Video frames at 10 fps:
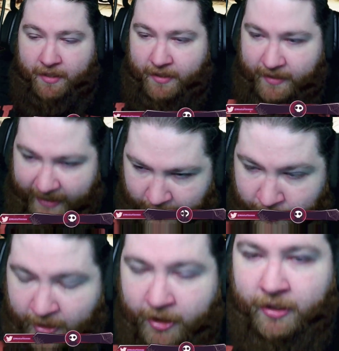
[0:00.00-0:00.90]

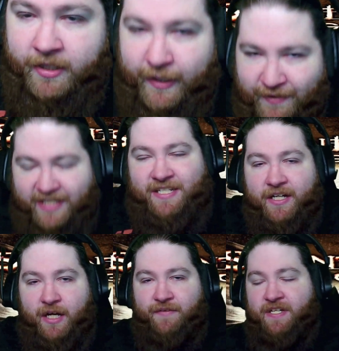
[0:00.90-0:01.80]
now, if it isn't
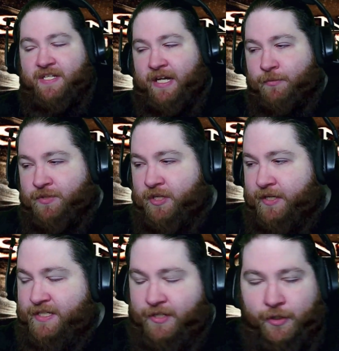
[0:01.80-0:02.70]
obvious, I will talk
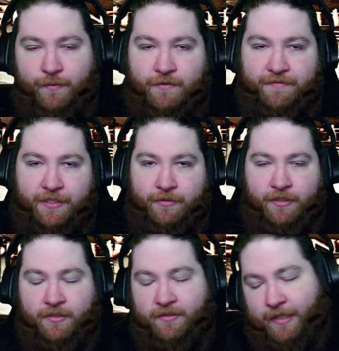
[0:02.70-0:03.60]
as an overview.
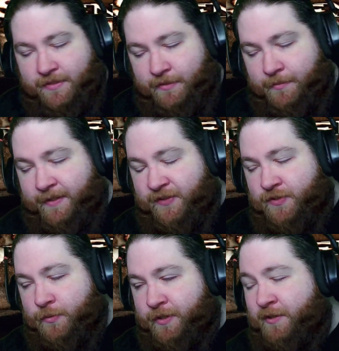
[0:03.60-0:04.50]
That was a little bit of the
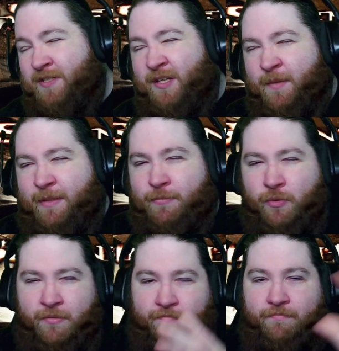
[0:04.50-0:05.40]
story. There's a little bit
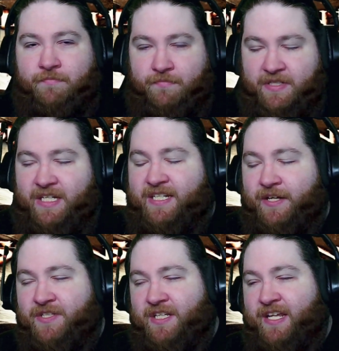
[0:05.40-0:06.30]
more
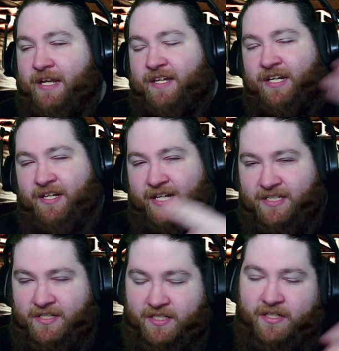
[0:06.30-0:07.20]
details in that connect
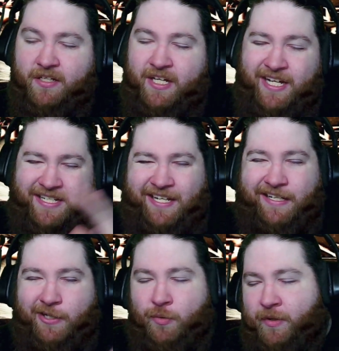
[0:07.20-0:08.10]
it to Silent
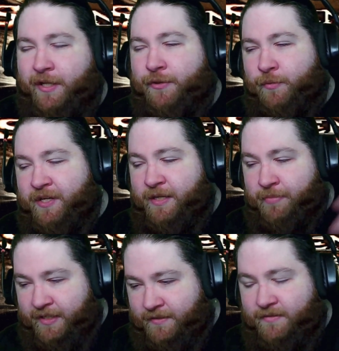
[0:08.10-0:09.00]
Hill 1 and 3,
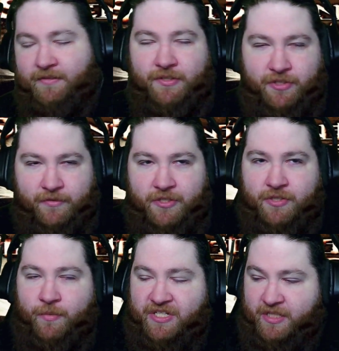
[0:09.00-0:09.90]
but you should
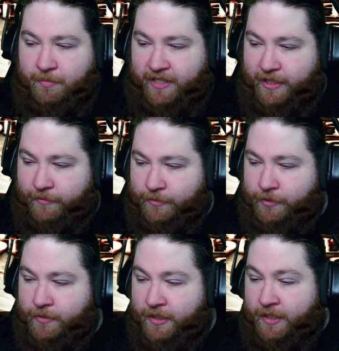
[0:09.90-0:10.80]
watch the
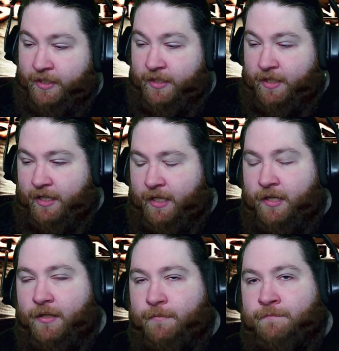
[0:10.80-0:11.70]
playthrough
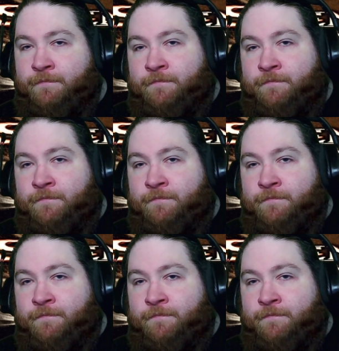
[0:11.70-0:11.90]
of